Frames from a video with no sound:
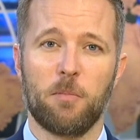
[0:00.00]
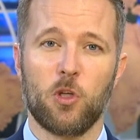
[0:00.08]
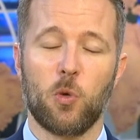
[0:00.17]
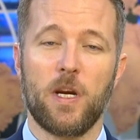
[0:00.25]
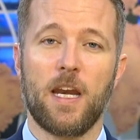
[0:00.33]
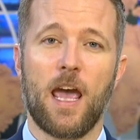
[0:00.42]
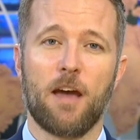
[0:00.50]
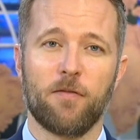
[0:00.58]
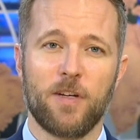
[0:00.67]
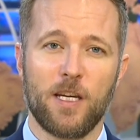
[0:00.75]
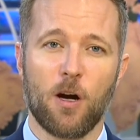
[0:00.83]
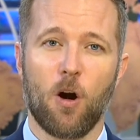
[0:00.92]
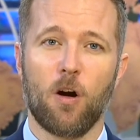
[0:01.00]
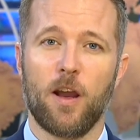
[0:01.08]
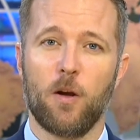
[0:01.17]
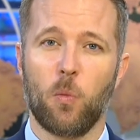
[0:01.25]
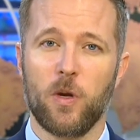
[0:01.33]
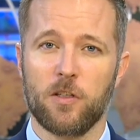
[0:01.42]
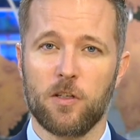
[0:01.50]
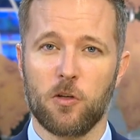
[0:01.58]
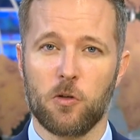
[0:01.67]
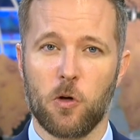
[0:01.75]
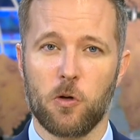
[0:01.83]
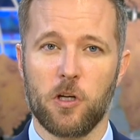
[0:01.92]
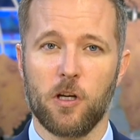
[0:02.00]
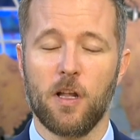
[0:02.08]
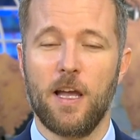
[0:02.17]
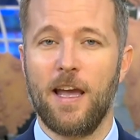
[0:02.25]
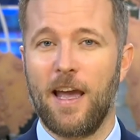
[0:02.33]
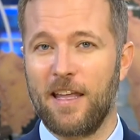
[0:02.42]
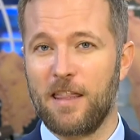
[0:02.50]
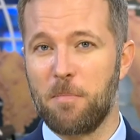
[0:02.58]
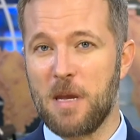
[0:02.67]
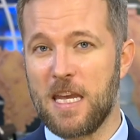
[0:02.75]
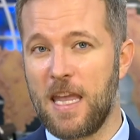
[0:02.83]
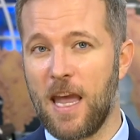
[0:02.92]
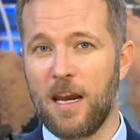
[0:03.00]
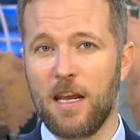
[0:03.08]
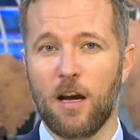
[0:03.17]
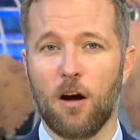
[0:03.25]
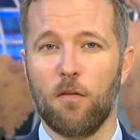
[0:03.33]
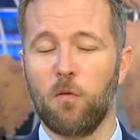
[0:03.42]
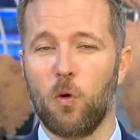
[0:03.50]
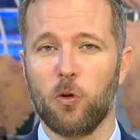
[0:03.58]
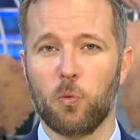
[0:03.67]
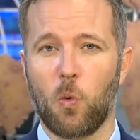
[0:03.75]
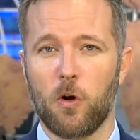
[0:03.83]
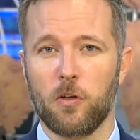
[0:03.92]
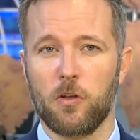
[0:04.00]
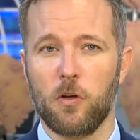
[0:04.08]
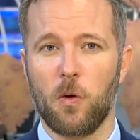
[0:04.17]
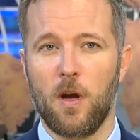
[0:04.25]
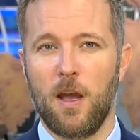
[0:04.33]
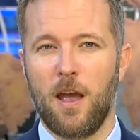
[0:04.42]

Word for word: between FDR and Winston Churchill at the beginning of World War II.